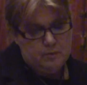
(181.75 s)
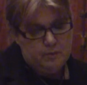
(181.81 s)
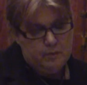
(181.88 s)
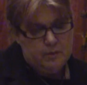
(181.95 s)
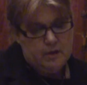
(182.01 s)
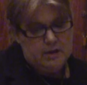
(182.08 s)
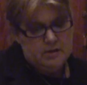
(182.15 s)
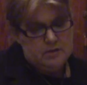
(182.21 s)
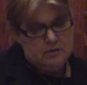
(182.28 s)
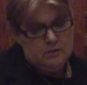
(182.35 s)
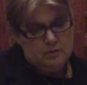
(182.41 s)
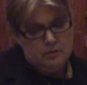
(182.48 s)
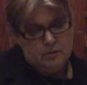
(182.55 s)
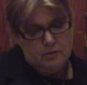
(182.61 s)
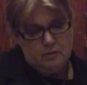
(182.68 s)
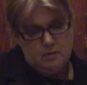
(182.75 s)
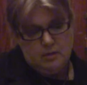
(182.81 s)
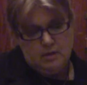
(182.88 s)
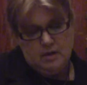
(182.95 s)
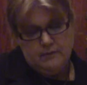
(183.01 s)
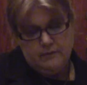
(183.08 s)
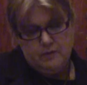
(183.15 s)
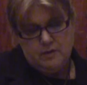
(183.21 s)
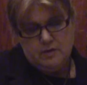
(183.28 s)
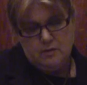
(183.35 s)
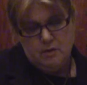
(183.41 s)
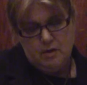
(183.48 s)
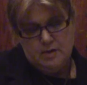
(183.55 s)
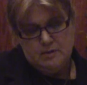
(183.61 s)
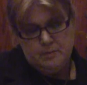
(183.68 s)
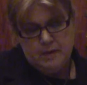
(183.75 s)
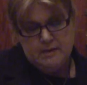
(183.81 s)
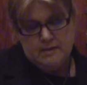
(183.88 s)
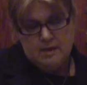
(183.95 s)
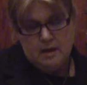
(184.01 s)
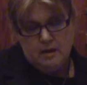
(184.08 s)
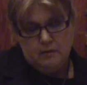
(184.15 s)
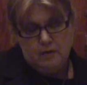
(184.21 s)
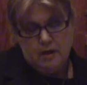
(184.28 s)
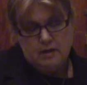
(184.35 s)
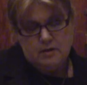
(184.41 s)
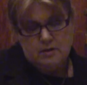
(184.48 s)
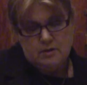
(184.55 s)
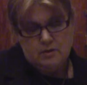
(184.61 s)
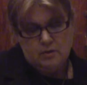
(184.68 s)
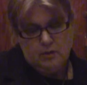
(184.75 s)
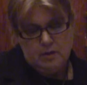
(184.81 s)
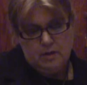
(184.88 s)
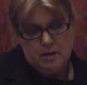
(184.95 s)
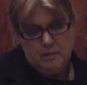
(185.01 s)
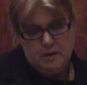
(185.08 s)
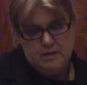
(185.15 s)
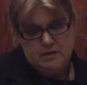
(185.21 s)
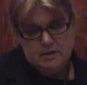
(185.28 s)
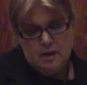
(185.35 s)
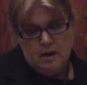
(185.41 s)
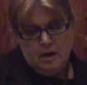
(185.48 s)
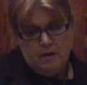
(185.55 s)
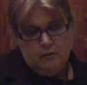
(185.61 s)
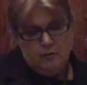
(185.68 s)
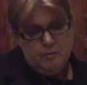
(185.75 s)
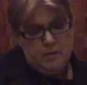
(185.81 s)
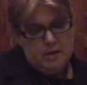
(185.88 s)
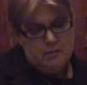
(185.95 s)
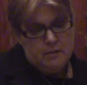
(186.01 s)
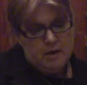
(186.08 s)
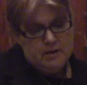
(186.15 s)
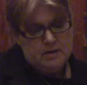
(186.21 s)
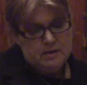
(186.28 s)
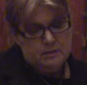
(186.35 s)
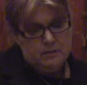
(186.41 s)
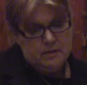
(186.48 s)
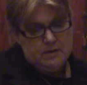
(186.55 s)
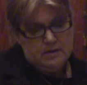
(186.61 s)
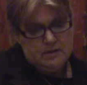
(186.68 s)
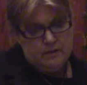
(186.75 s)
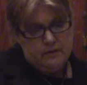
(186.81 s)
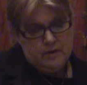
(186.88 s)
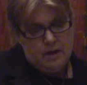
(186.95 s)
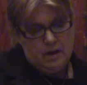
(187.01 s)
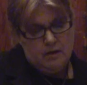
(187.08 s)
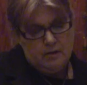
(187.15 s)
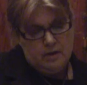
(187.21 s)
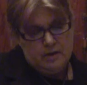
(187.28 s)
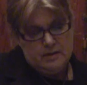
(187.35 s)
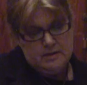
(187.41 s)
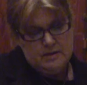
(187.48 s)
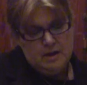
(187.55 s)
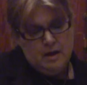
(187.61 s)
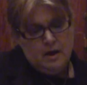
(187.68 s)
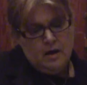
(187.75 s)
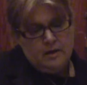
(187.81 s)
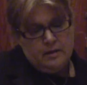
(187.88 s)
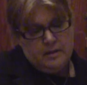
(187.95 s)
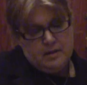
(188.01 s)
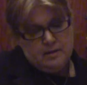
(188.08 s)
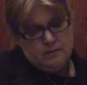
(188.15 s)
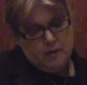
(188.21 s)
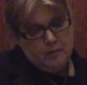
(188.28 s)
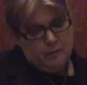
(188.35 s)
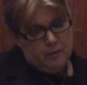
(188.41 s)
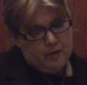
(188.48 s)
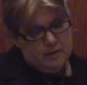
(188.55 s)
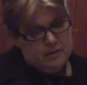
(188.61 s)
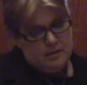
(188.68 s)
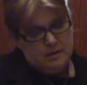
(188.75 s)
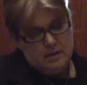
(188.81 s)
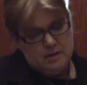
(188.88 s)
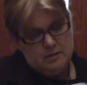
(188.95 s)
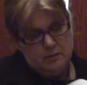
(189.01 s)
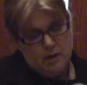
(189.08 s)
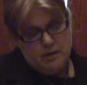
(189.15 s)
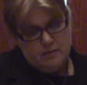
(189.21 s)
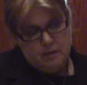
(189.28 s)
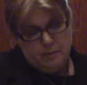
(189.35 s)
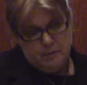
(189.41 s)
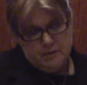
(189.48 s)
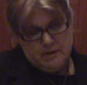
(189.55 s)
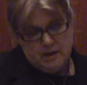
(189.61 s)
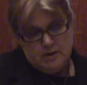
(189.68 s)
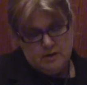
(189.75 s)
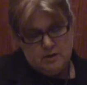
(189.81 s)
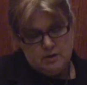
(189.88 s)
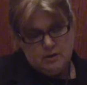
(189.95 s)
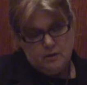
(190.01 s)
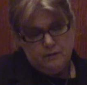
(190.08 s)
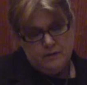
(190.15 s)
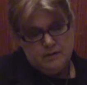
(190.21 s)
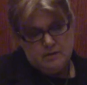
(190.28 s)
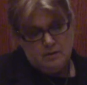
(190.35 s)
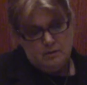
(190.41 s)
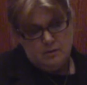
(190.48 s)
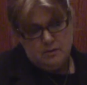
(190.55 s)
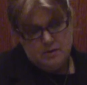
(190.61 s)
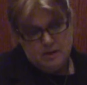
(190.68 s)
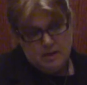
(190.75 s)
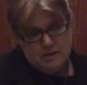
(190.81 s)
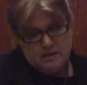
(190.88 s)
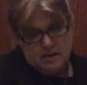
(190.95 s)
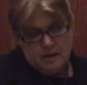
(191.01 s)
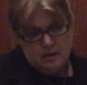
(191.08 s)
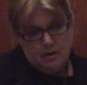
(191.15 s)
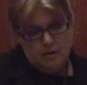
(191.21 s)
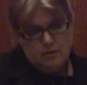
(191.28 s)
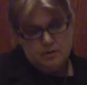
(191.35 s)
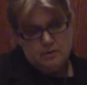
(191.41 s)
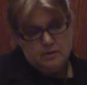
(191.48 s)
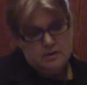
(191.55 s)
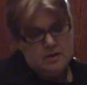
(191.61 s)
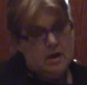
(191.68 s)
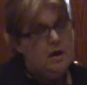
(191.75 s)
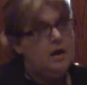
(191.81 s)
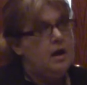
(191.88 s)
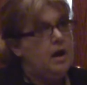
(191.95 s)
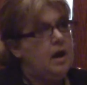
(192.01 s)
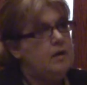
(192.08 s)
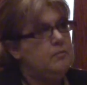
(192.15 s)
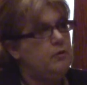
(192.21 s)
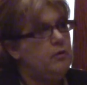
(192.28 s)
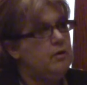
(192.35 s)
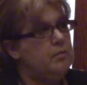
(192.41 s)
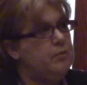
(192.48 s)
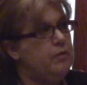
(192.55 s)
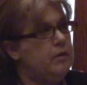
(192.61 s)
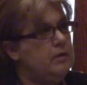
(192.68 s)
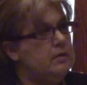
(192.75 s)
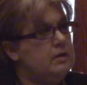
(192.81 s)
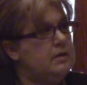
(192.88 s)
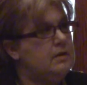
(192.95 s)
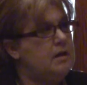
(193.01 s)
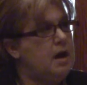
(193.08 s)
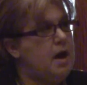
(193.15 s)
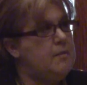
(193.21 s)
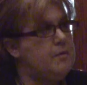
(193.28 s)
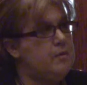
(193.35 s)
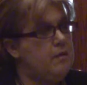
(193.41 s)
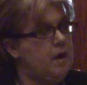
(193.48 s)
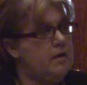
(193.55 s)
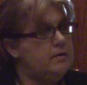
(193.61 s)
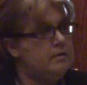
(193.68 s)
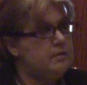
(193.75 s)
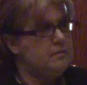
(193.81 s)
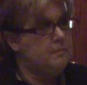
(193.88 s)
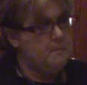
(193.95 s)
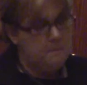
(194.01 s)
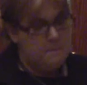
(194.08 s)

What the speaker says: are permitted to accrue in their inventories by setting regulatory limits will minimize the risk of inheritance. These wells represent to surface owners, stakeholders, and more importantly, the Commonwealth.